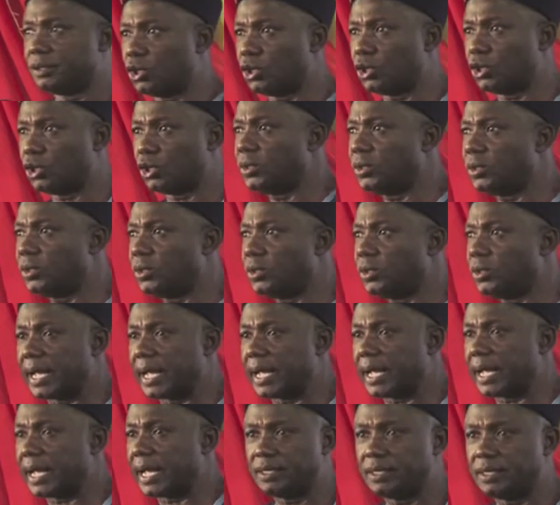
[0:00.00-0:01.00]
you that I
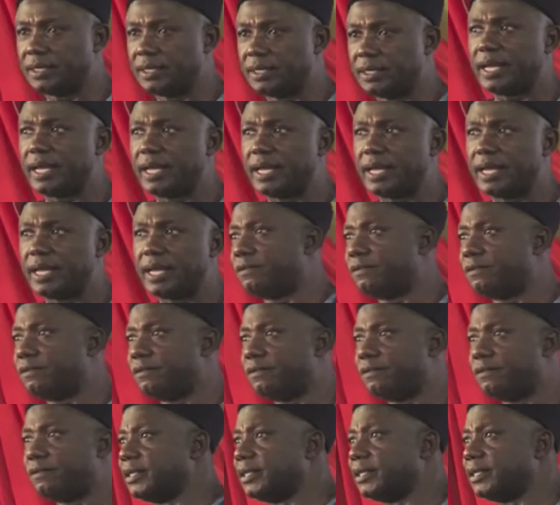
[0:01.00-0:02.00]
can design a
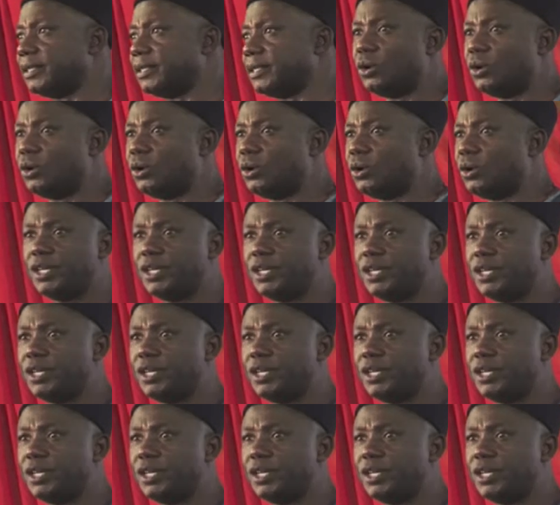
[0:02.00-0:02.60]
device which